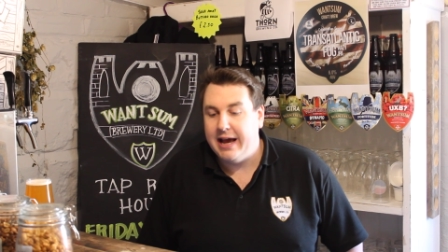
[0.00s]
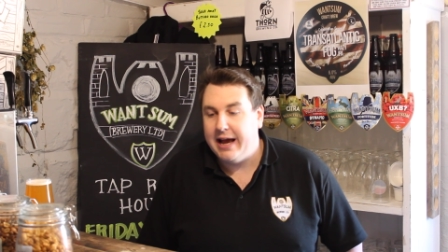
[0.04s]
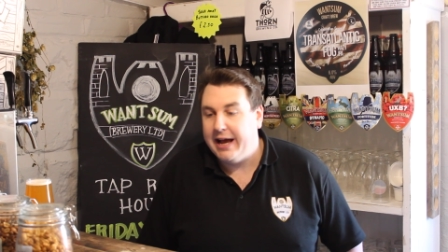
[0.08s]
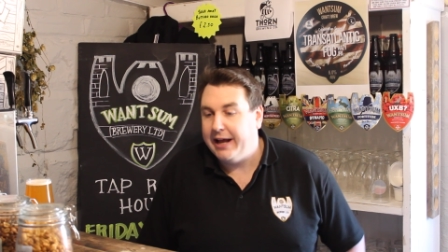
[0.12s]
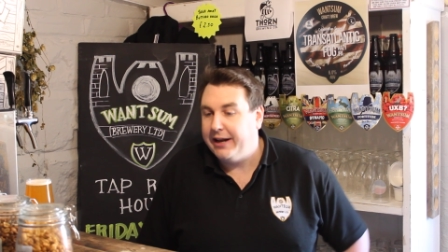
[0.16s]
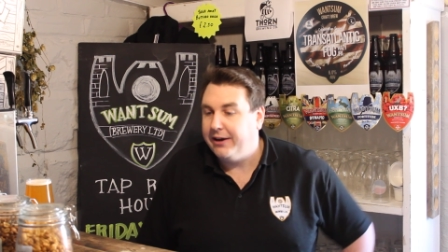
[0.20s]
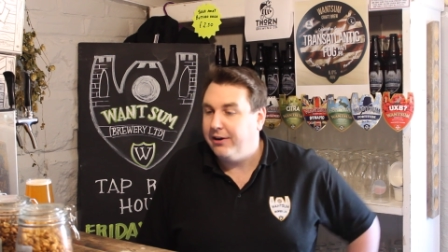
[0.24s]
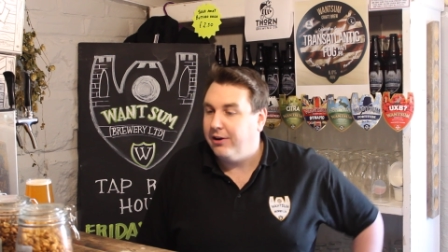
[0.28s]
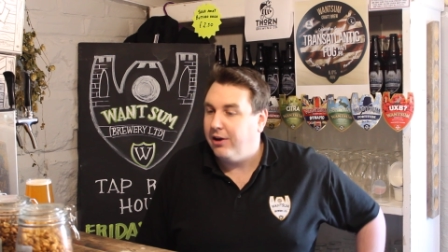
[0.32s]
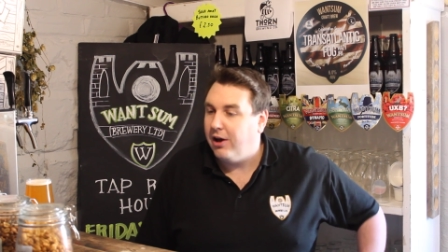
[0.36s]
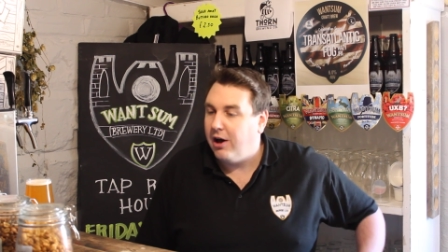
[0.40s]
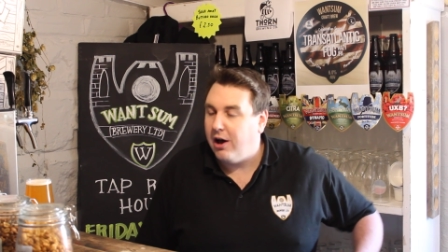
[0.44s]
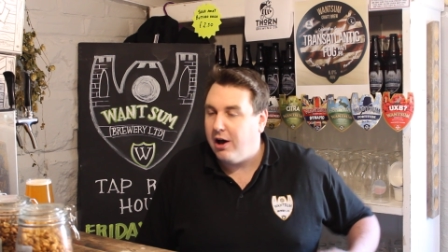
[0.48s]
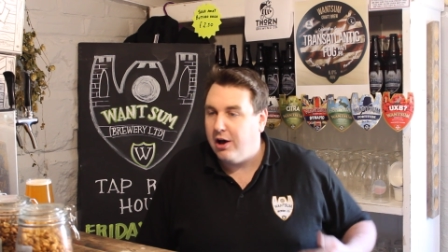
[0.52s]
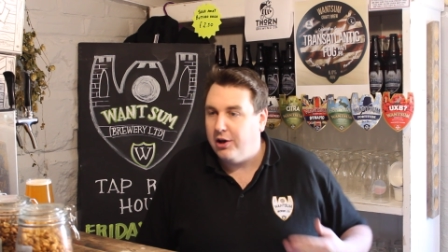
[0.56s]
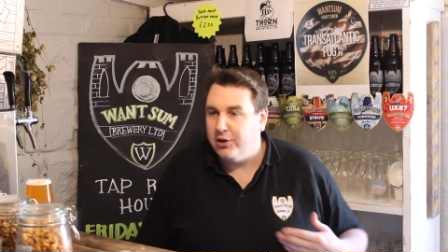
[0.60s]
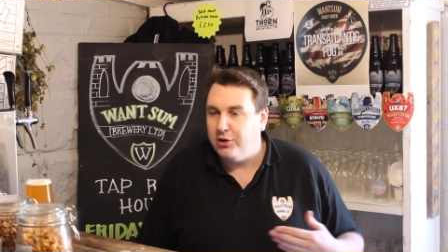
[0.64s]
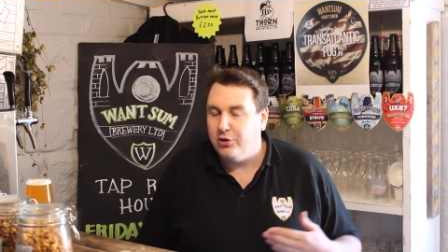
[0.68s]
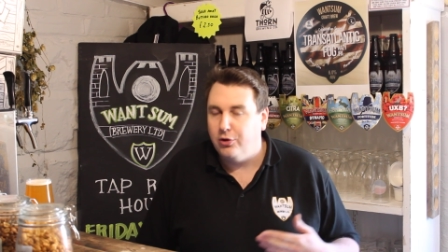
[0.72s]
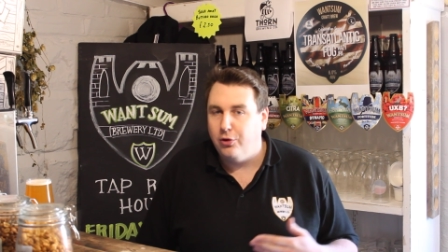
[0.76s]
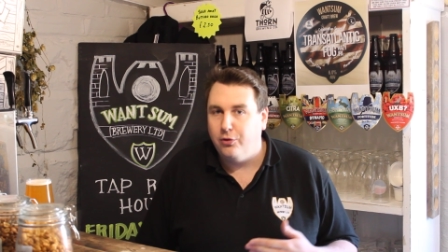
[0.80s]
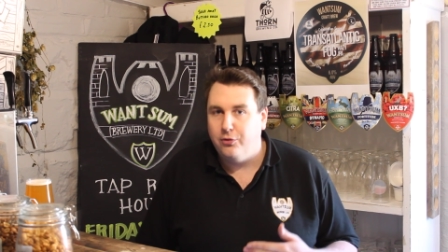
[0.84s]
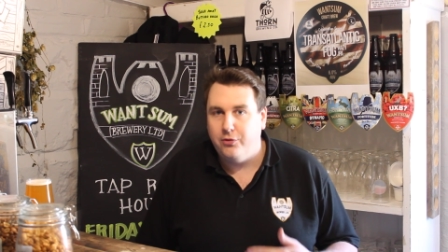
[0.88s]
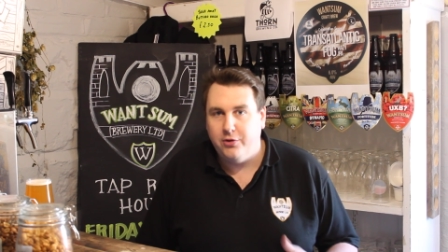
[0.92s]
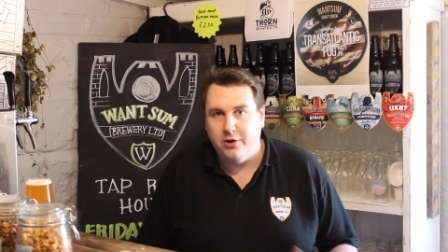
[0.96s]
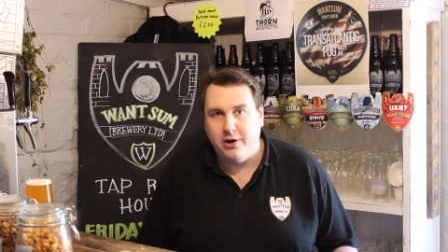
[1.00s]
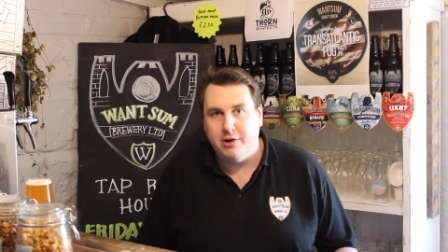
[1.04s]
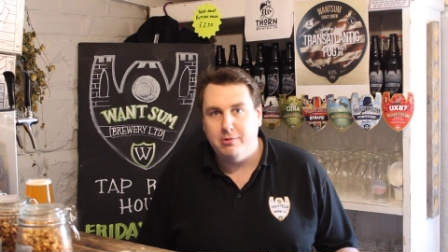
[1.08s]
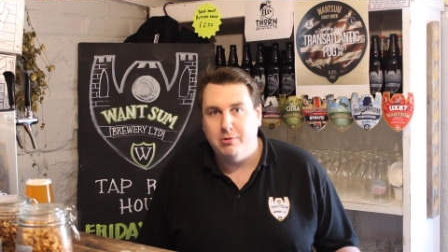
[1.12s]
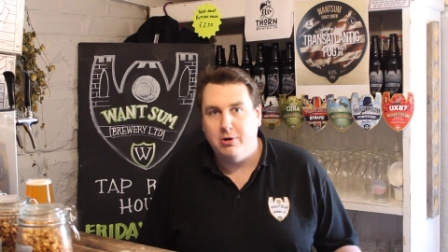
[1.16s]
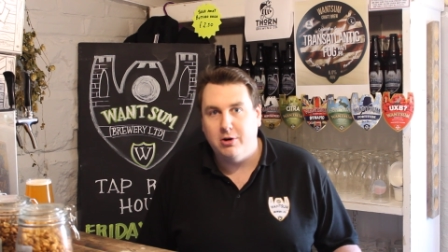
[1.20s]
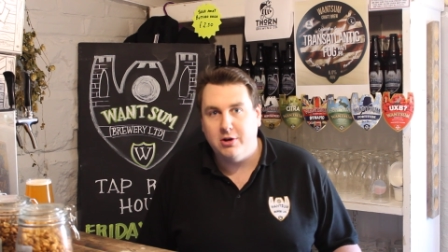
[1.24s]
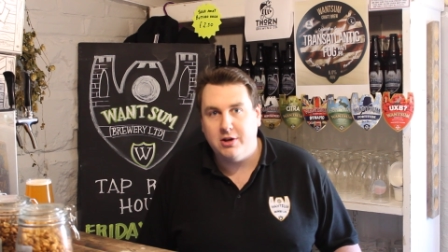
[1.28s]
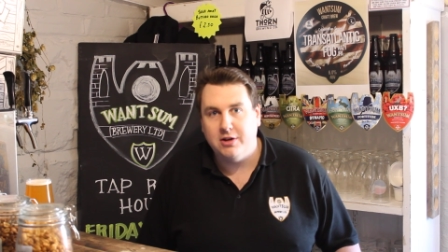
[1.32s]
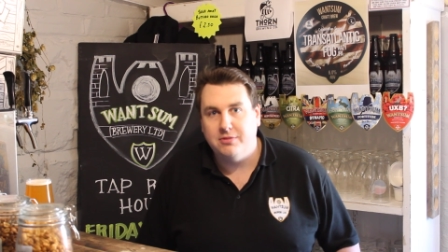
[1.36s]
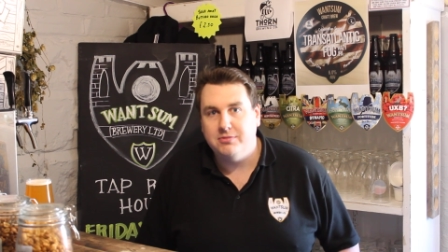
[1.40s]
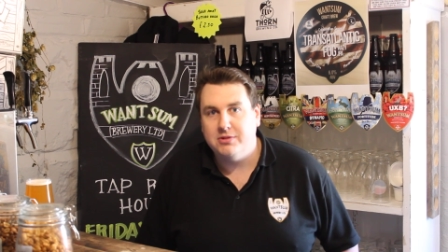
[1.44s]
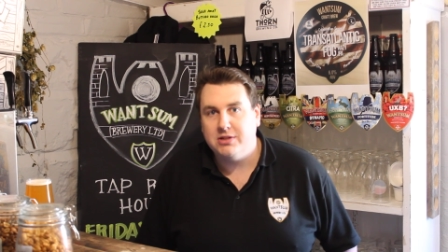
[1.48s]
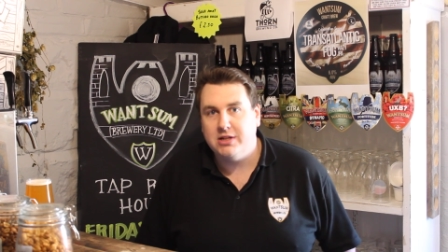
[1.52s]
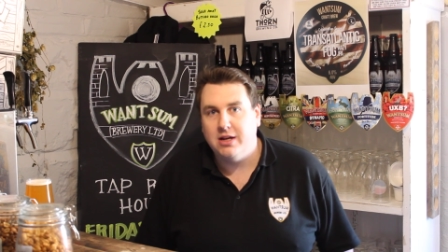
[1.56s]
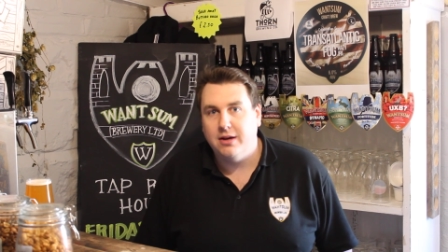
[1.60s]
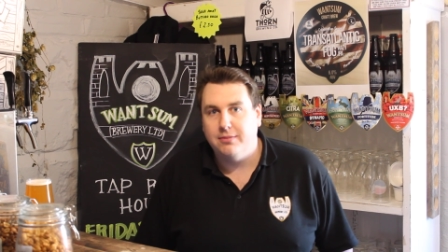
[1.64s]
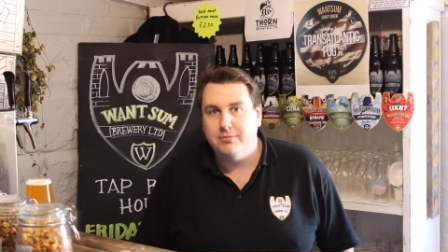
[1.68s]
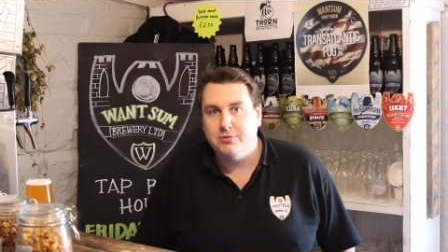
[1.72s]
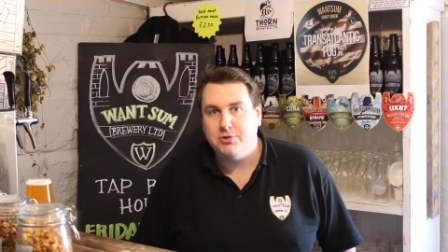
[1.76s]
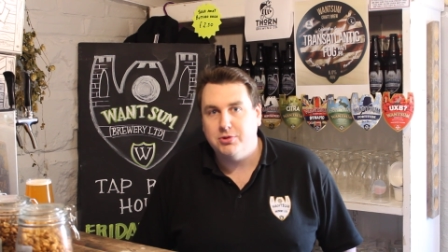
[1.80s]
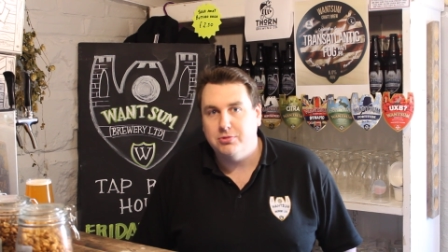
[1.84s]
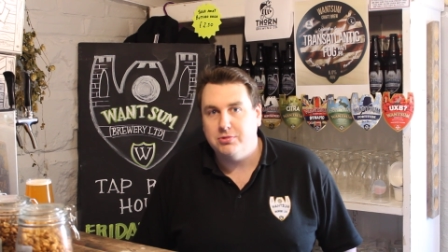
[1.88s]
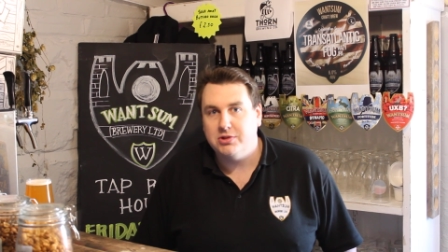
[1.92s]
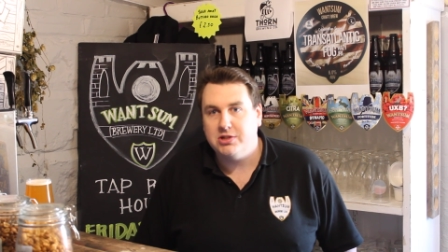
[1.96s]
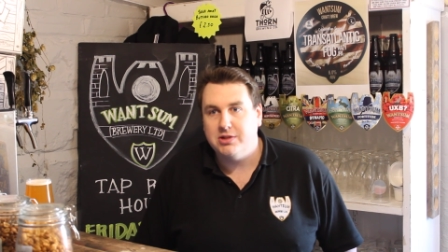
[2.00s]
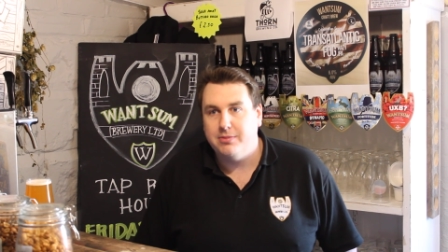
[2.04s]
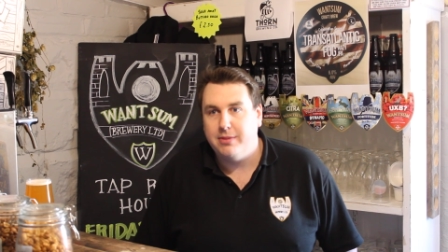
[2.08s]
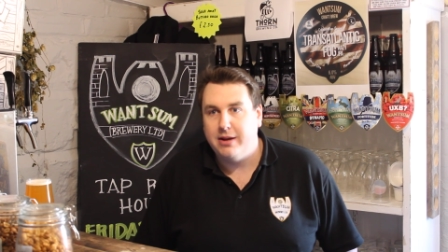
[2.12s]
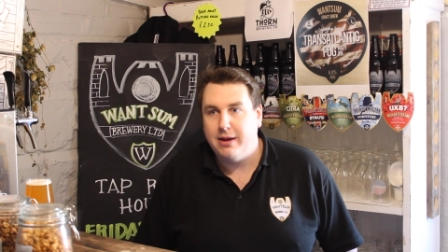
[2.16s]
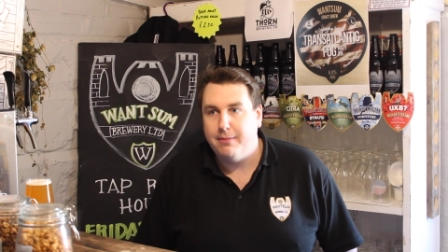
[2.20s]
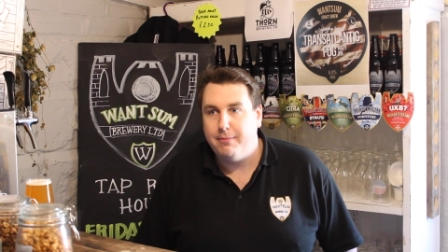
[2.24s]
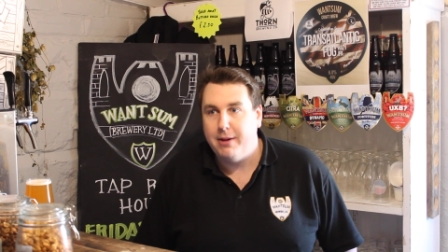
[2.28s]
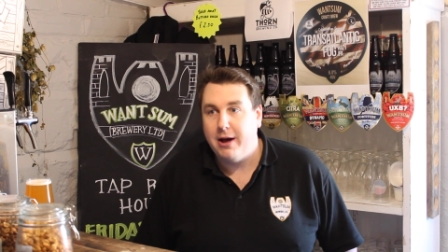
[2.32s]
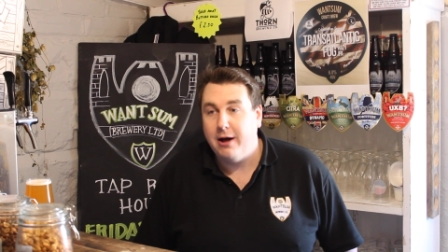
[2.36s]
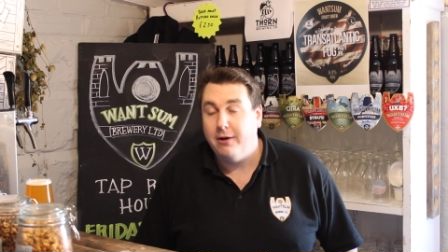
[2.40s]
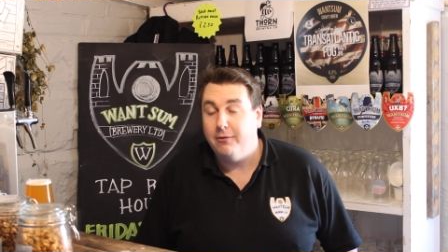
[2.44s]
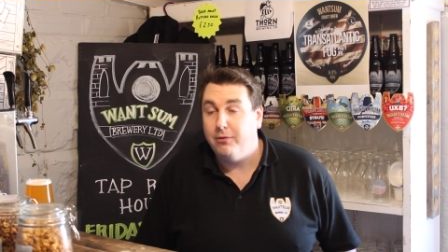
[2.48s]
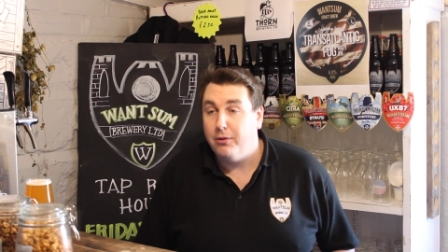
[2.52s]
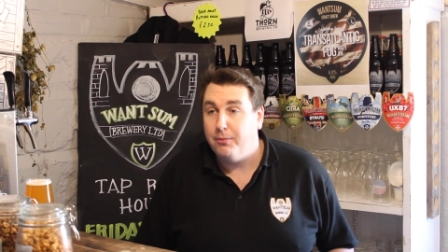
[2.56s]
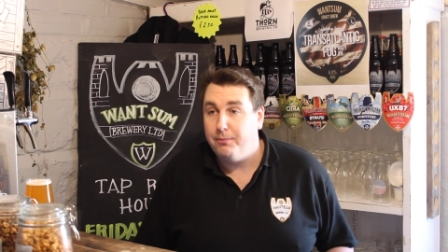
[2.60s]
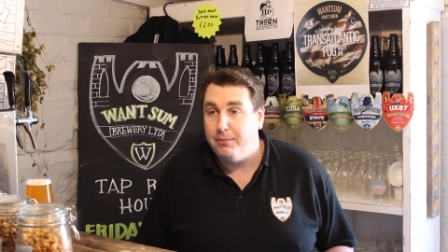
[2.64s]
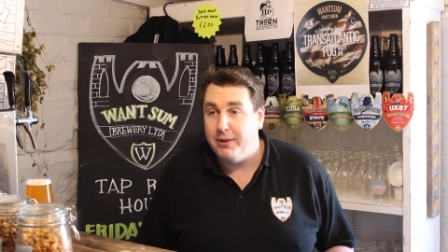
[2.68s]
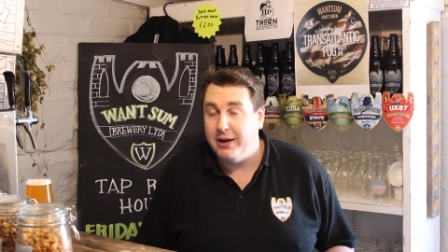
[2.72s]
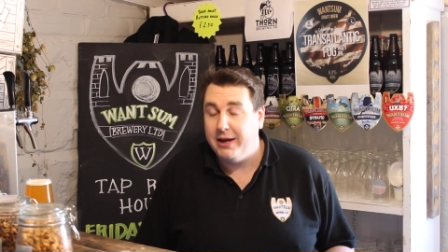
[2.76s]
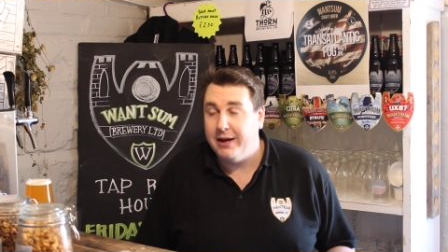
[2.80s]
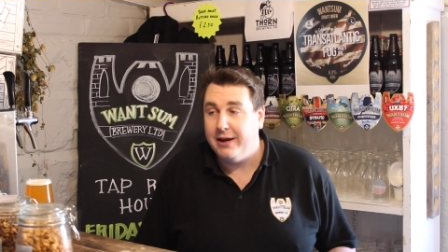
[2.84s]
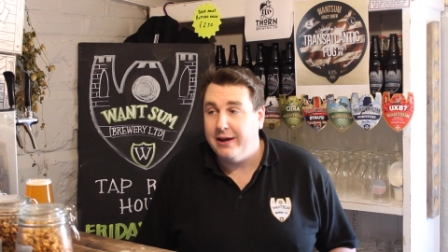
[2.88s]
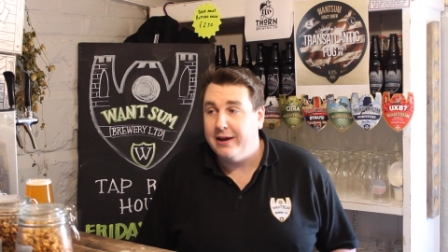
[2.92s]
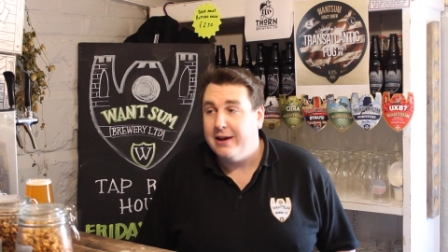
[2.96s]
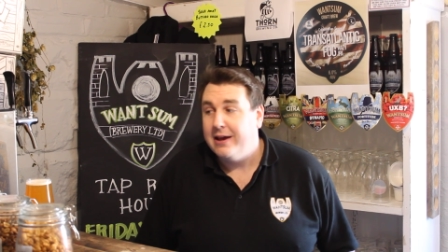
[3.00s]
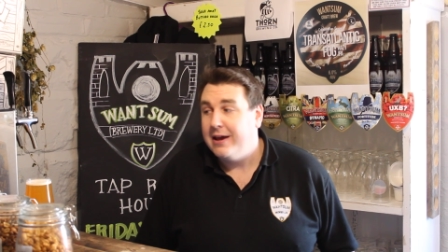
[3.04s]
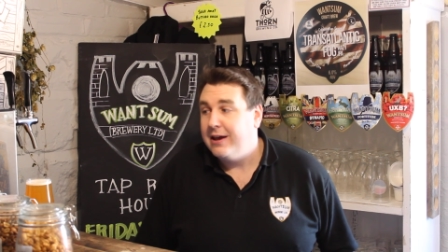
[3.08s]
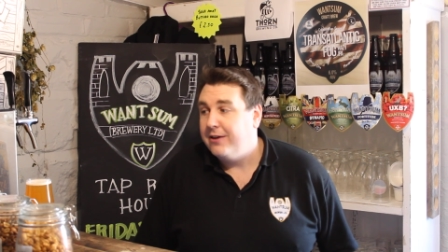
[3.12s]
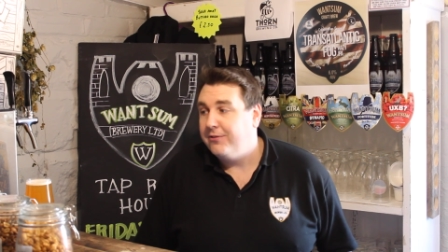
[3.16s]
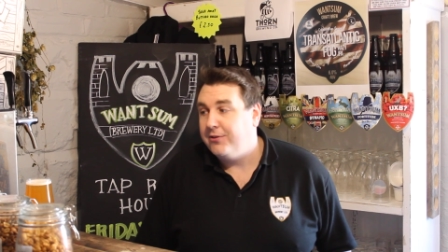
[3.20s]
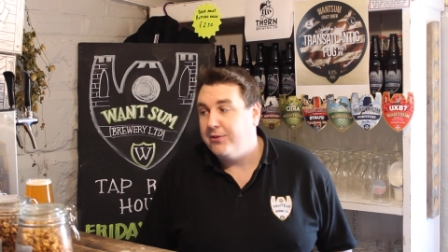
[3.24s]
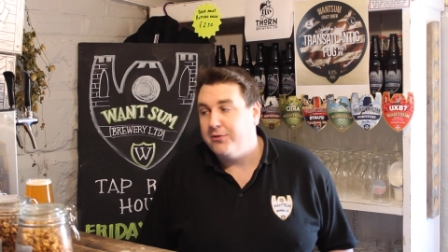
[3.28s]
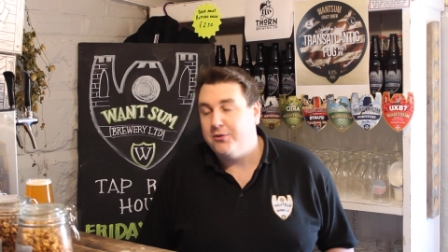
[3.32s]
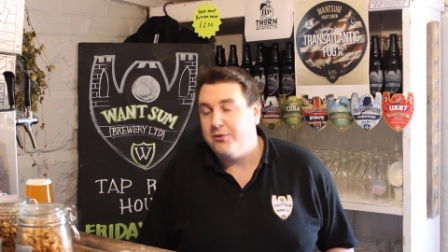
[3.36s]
and you're very welcome to come talk to me about the beer if